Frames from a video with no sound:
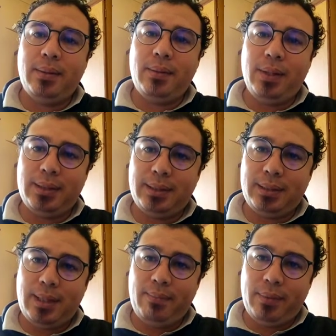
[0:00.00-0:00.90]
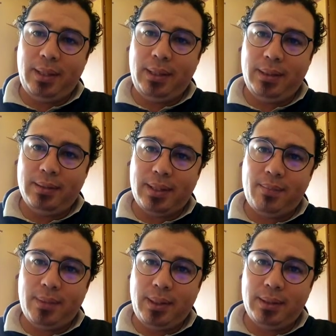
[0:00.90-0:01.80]
this is something
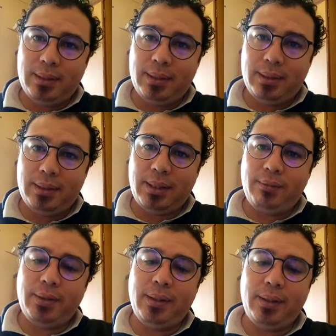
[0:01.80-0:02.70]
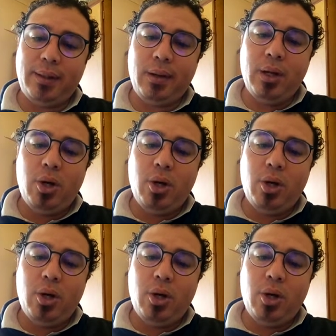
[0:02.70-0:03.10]
that's different here.